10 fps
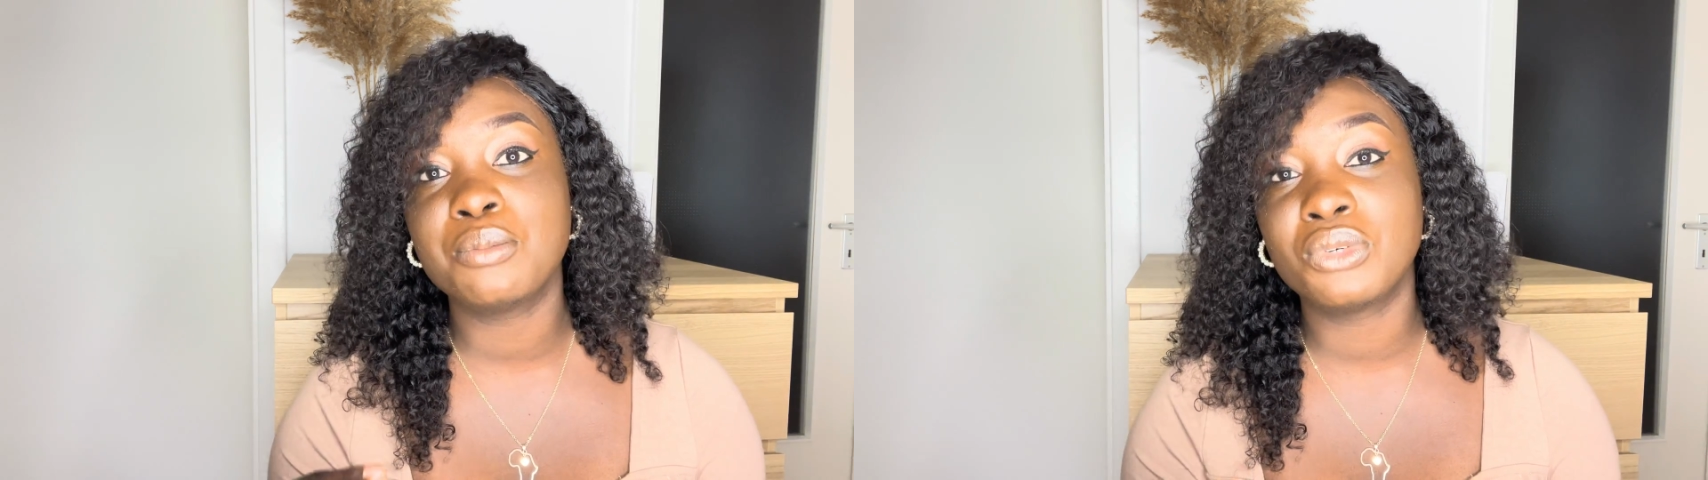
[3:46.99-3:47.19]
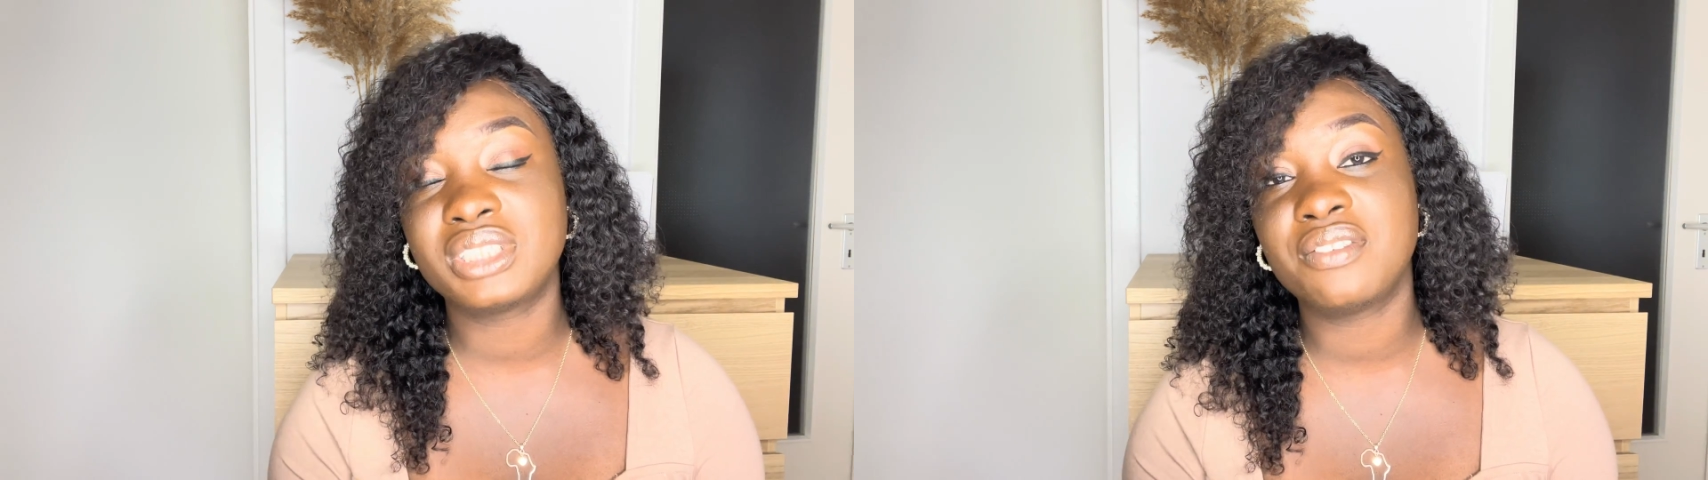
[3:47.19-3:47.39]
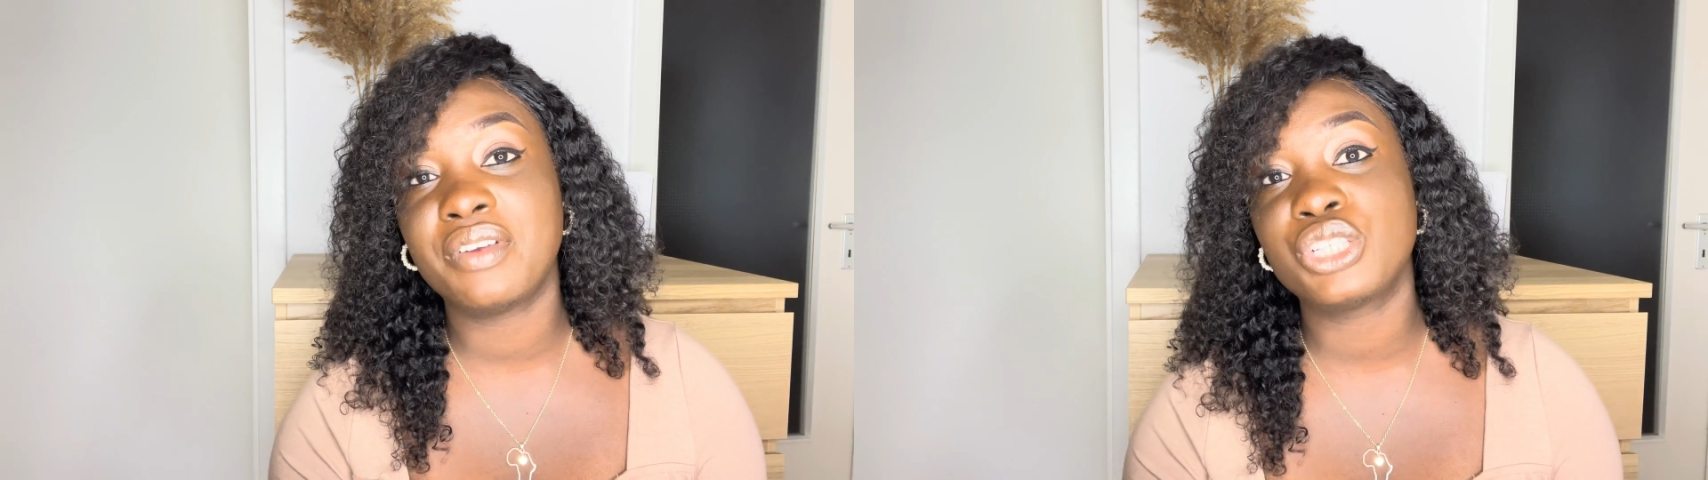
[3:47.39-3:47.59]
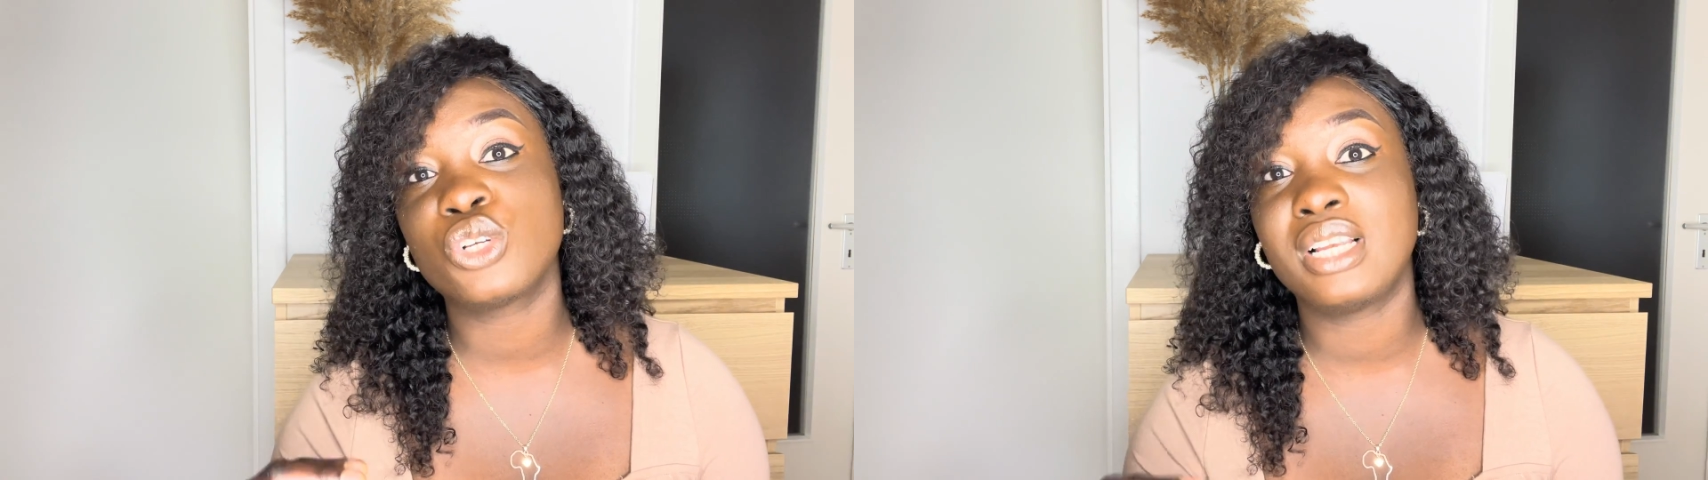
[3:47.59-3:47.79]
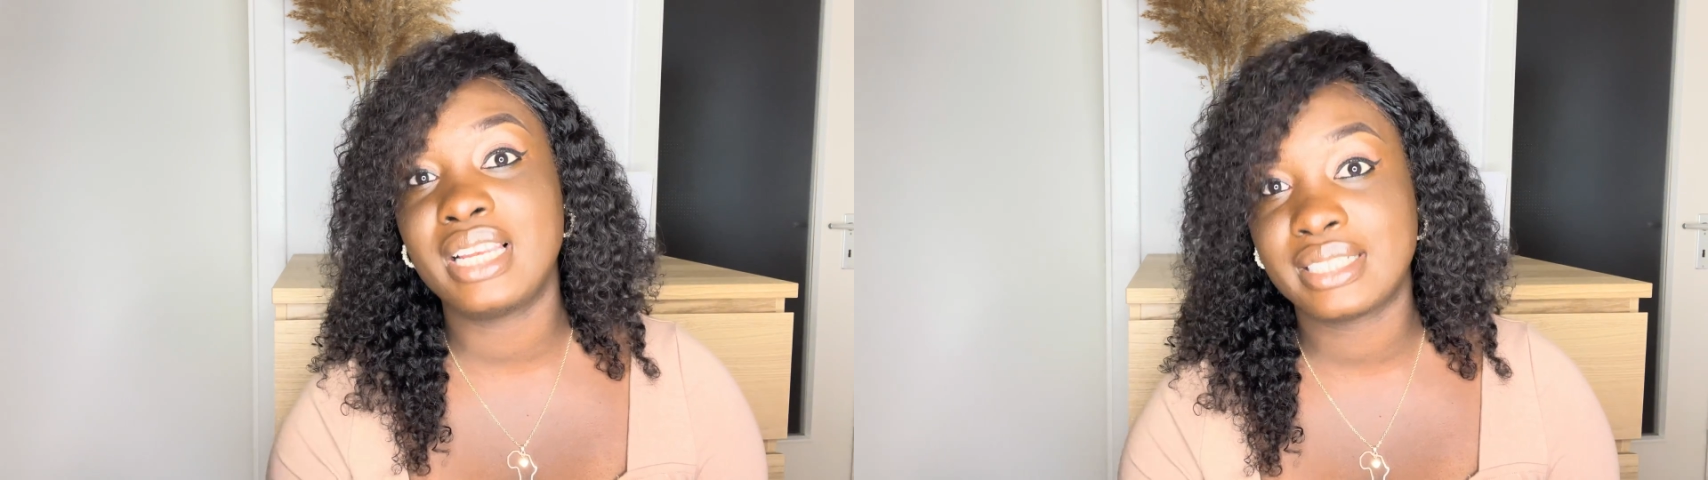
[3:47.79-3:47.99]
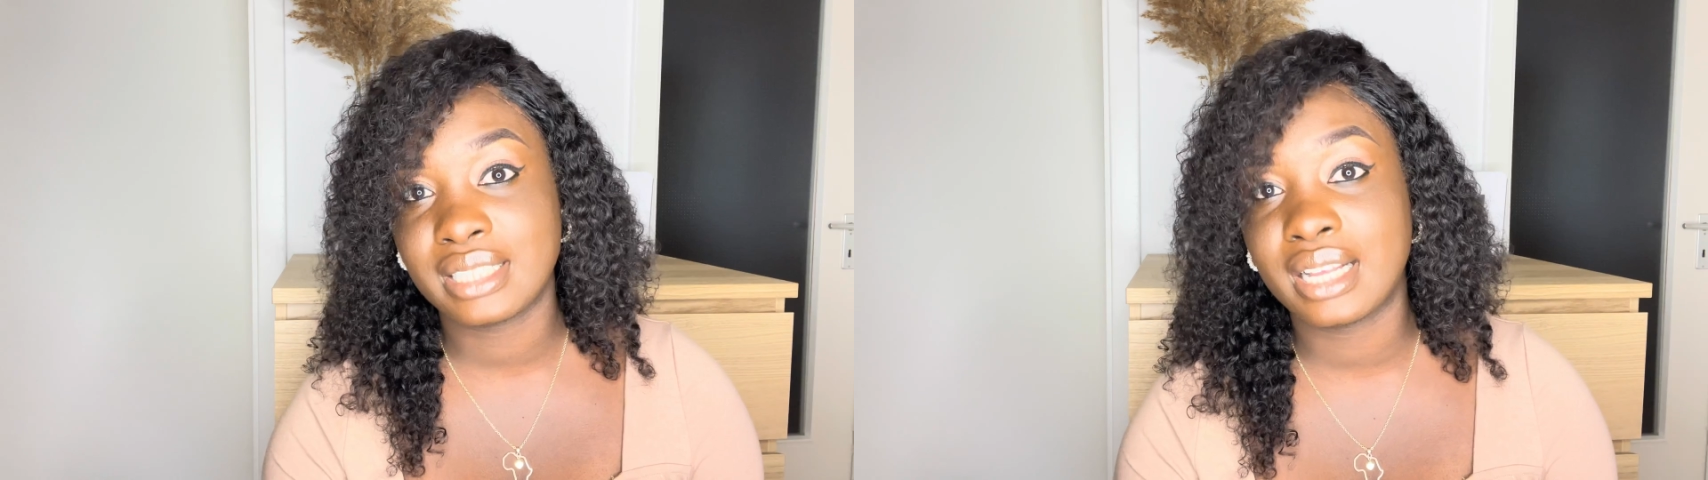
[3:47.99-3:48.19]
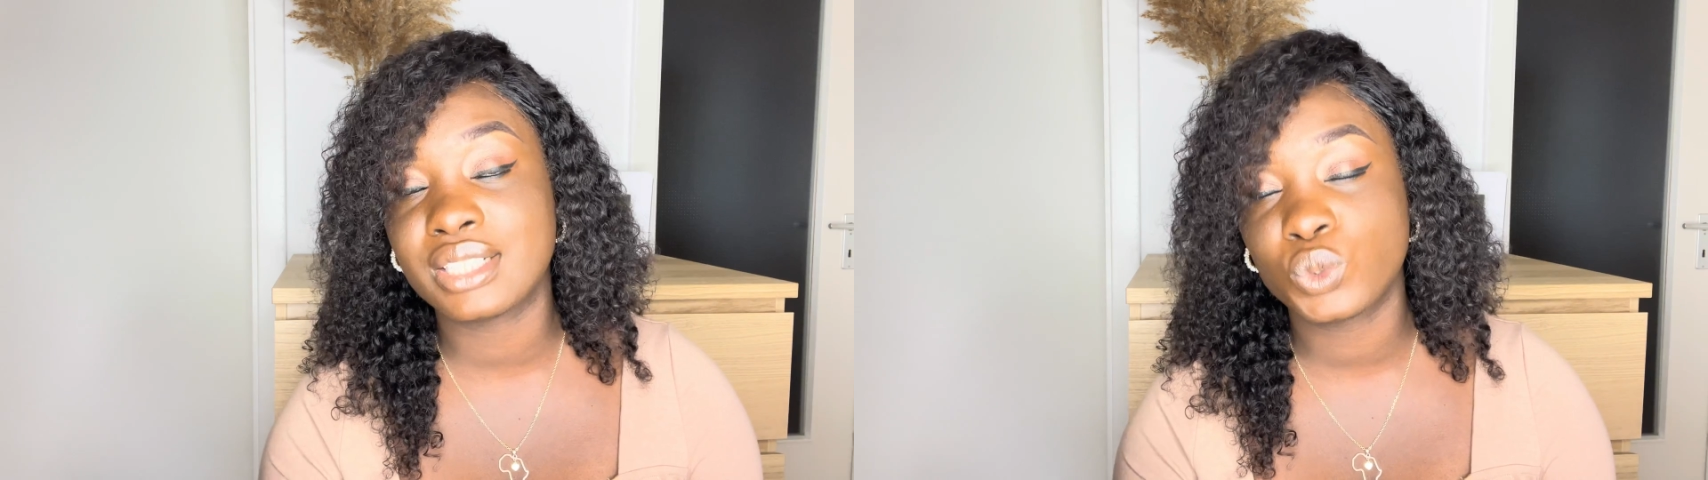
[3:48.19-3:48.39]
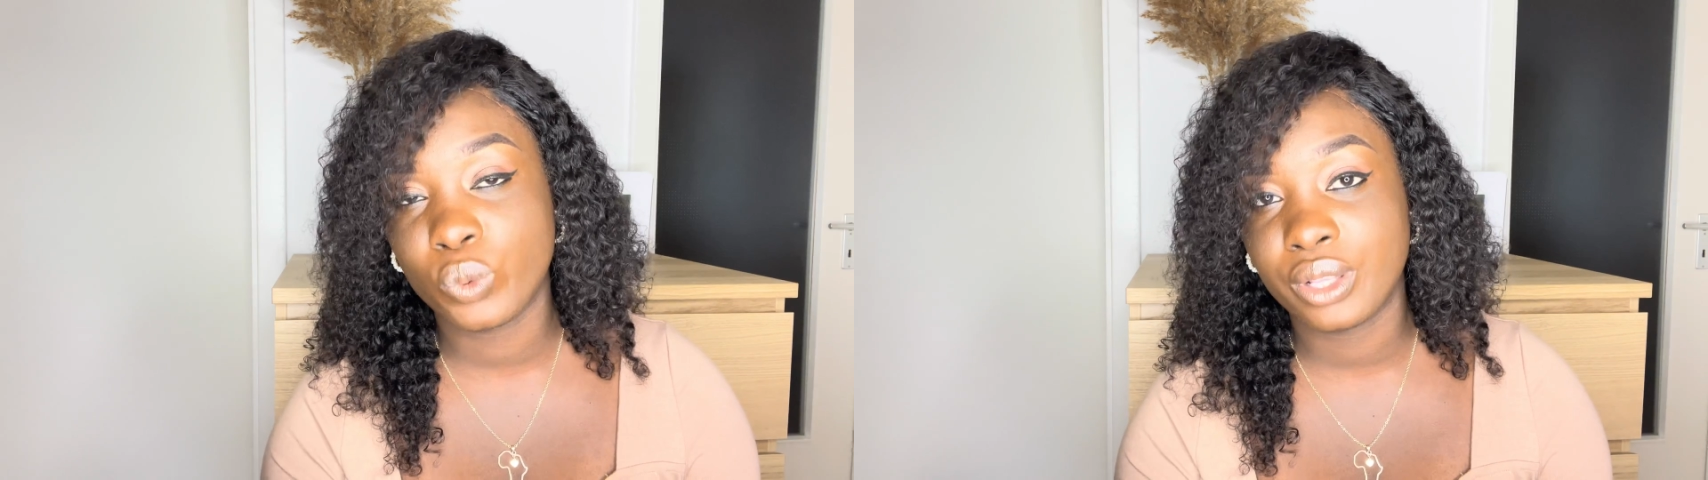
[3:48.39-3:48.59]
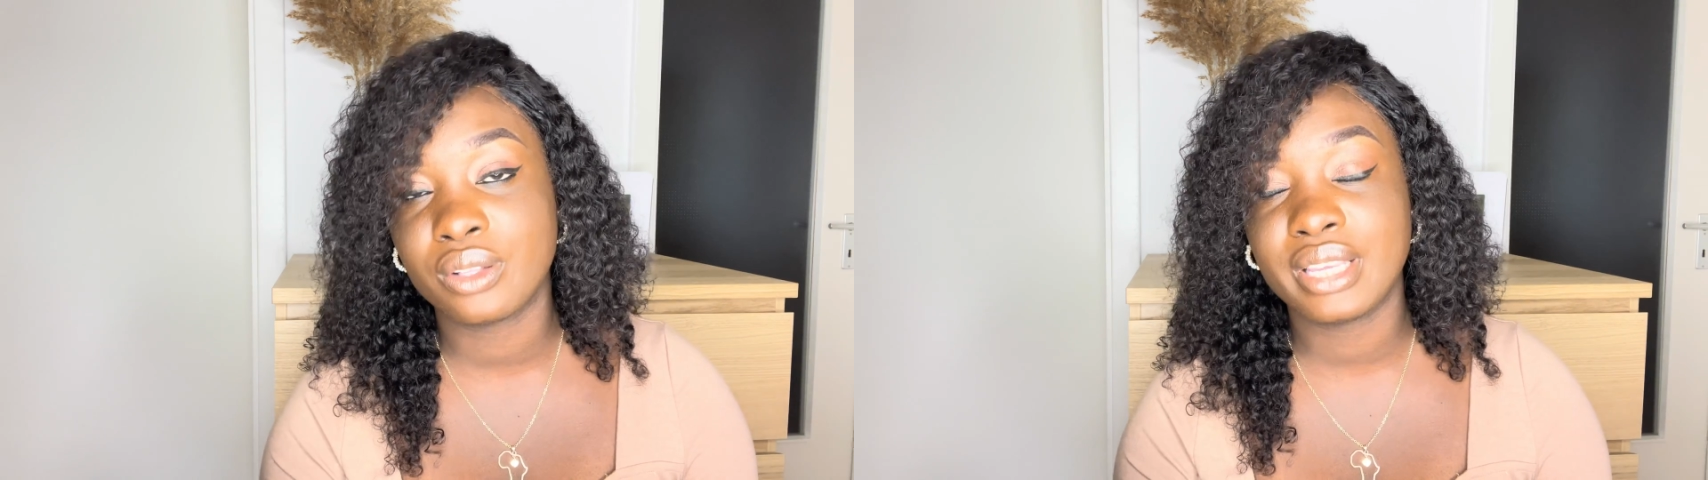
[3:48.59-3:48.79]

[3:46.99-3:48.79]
motivation letter as well.